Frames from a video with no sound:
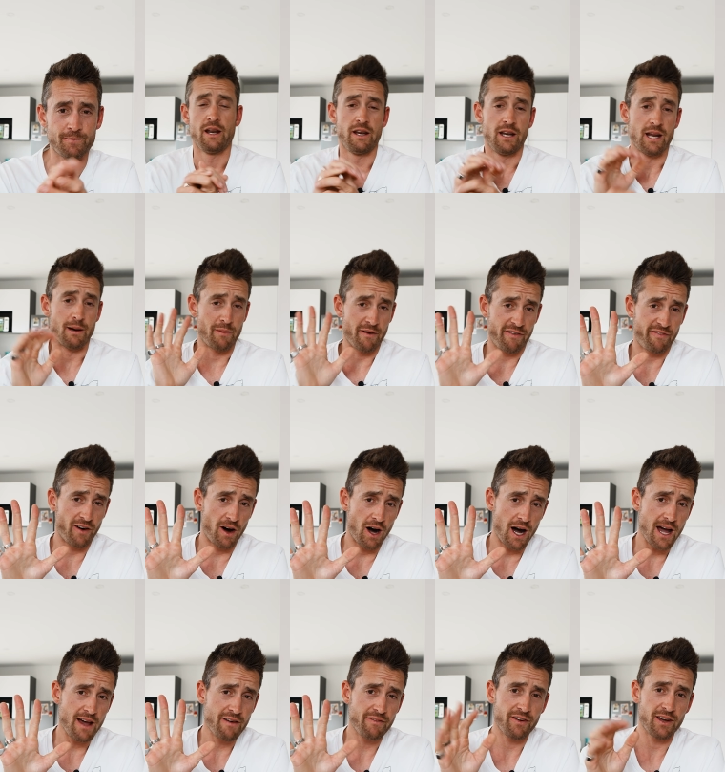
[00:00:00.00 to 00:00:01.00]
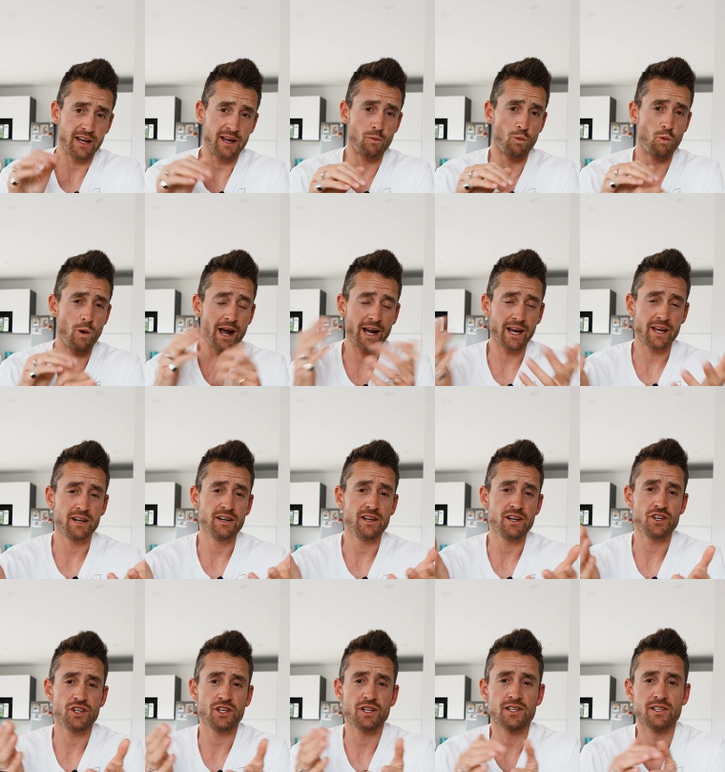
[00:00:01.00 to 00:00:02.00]
Number 5, in wet
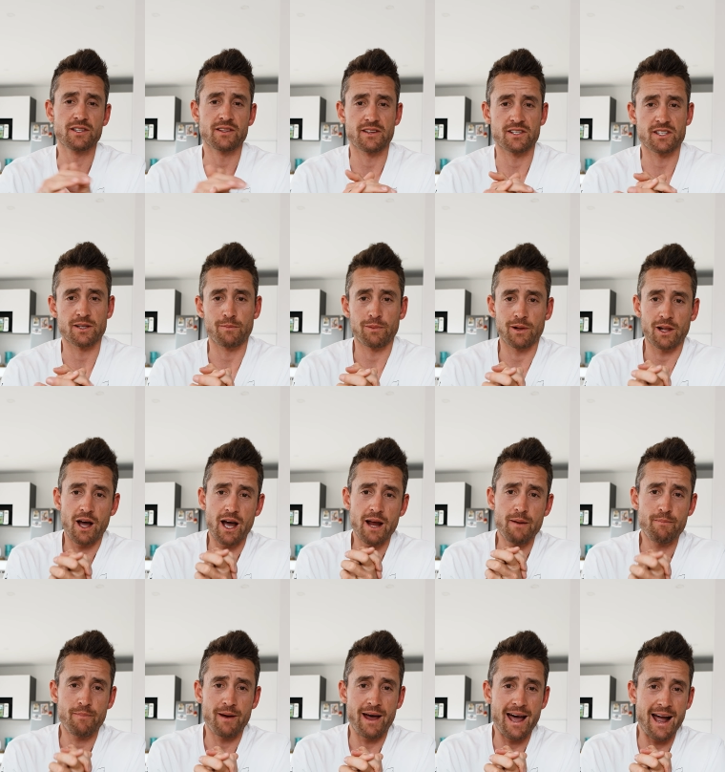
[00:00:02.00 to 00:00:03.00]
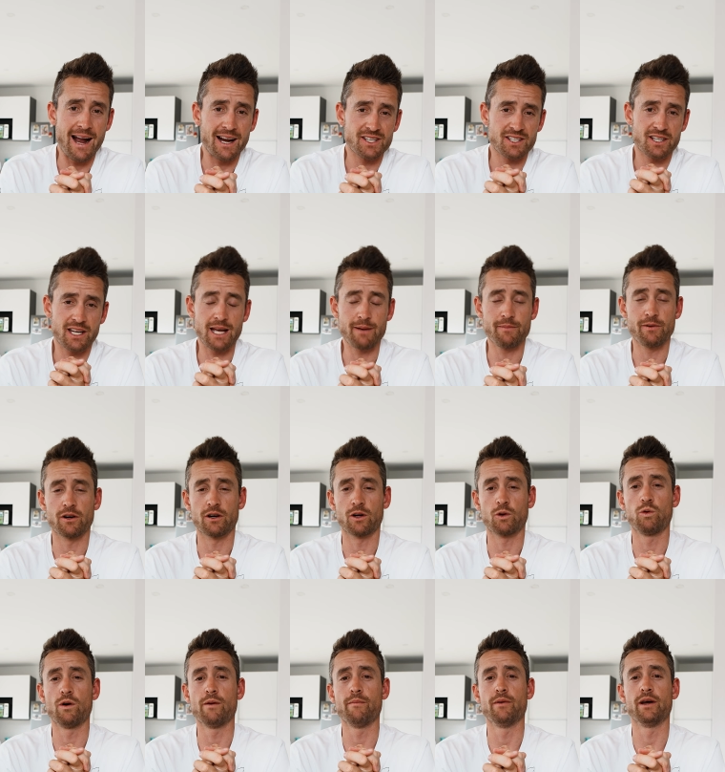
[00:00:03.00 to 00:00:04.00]
conditions, the supplied bags keep your
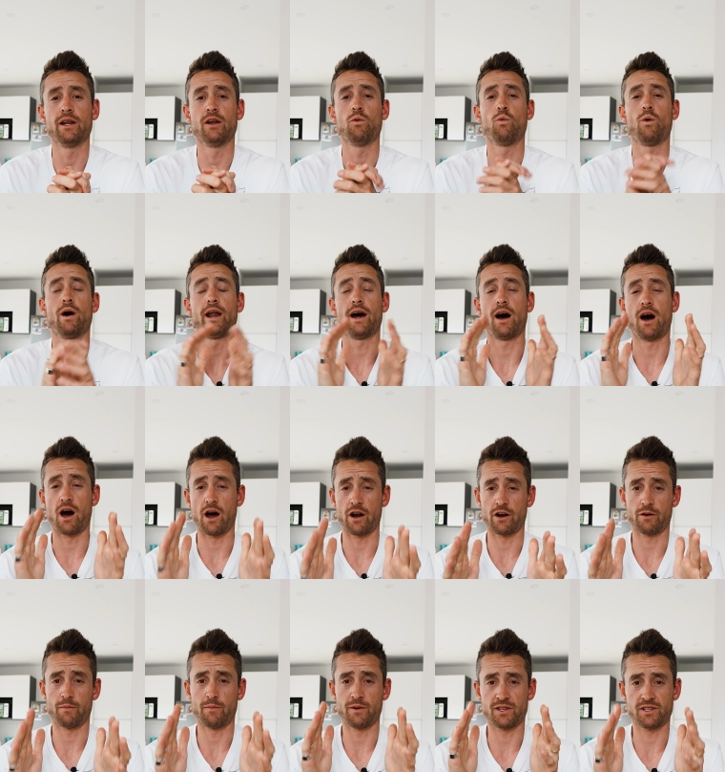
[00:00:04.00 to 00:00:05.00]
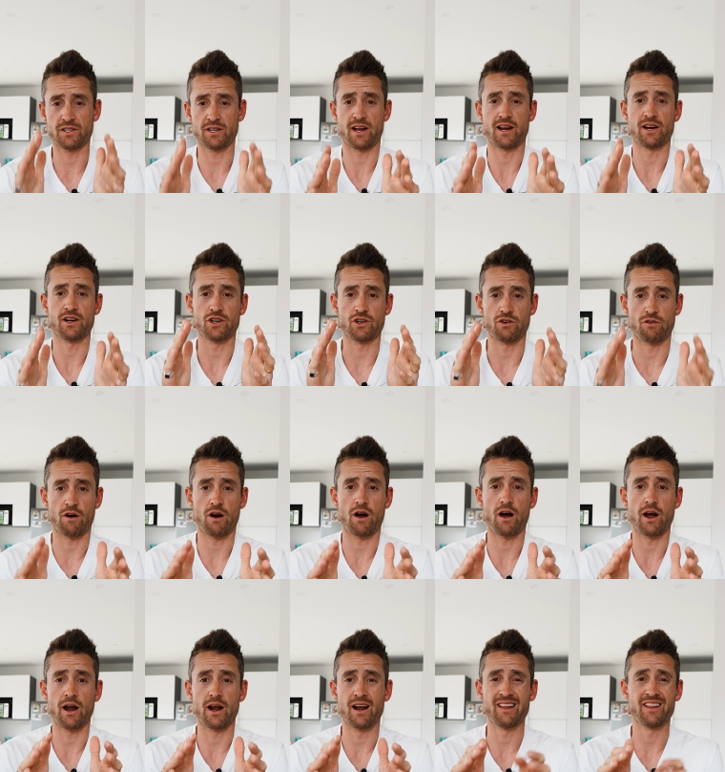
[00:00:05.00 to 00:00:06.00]
equipment 100%
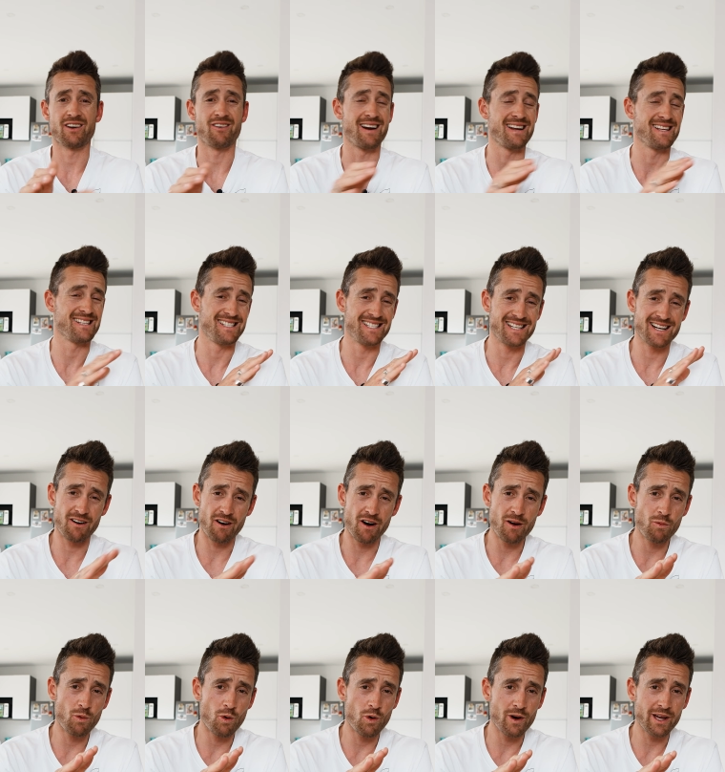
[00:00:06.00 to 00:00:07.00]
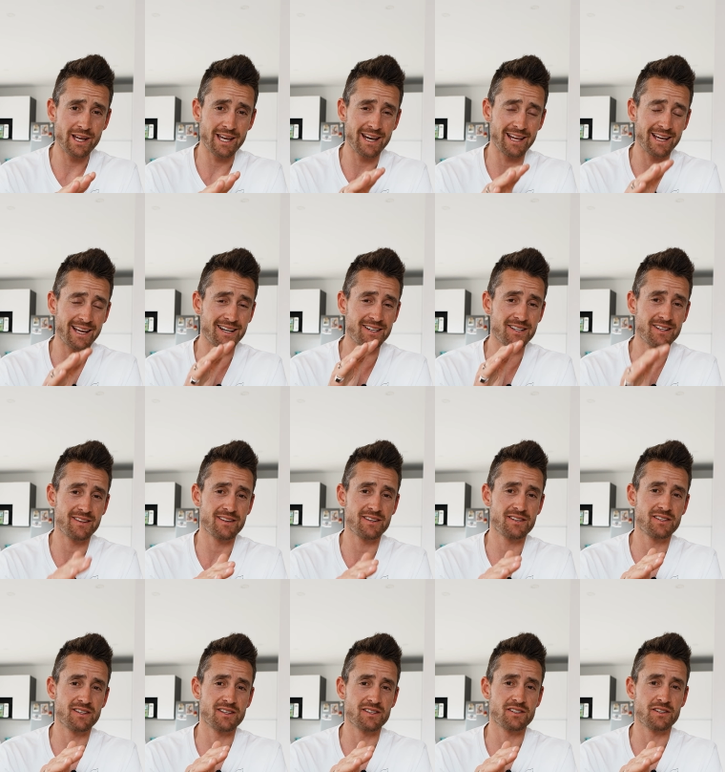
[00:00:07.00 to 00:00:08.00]
dry. There ain't zero water getting into this
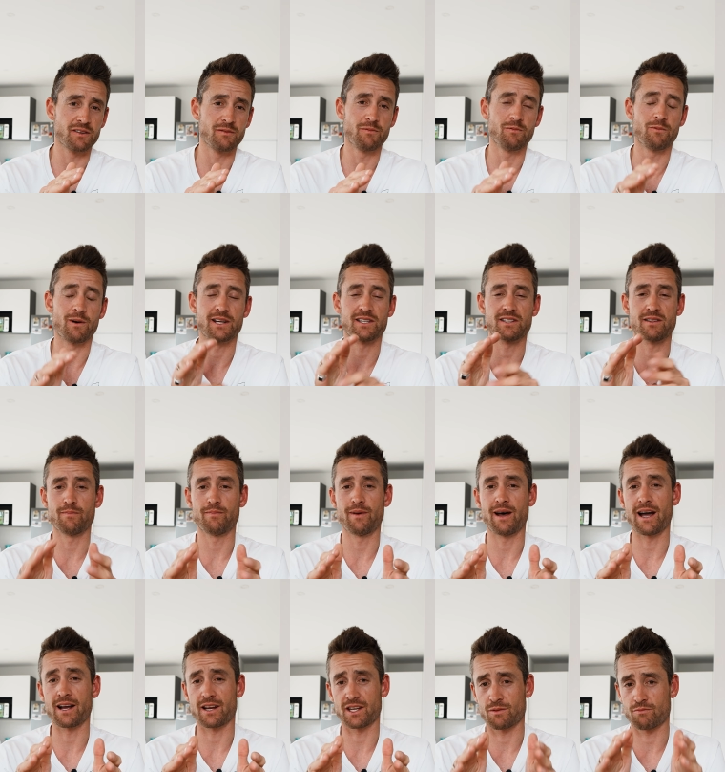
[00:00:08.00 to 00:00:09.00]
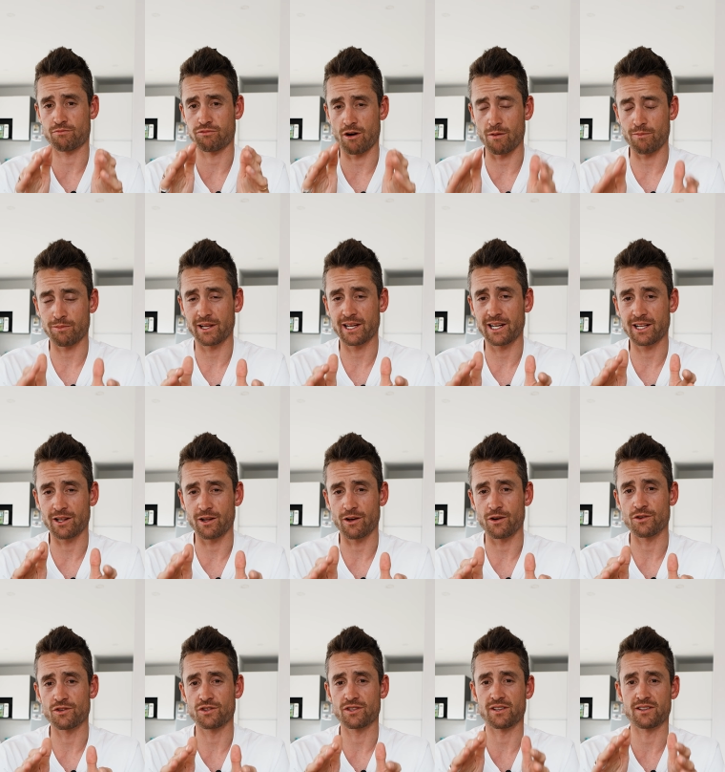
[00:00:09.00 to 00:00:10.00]
system once the bag is properly
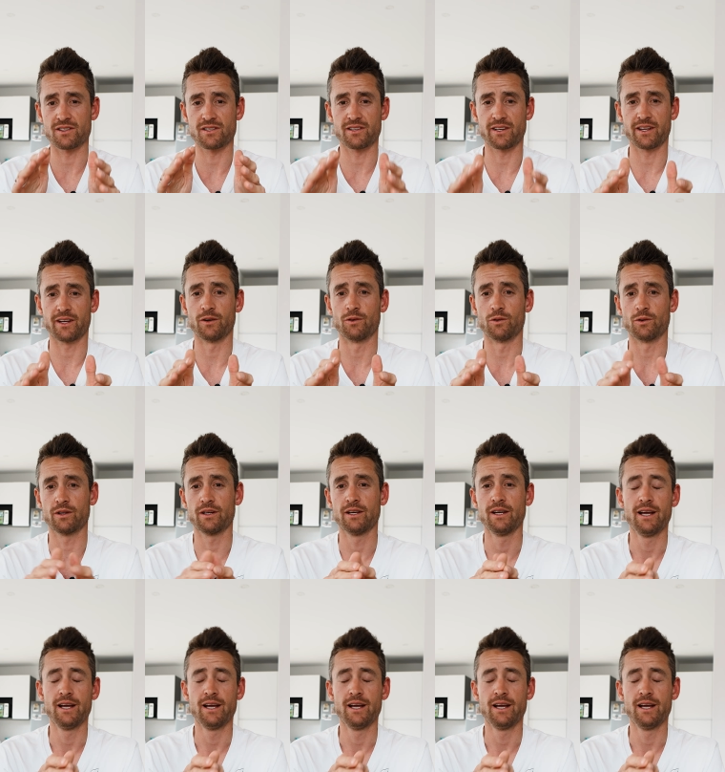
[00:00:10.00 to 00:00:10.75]
closed and sealed.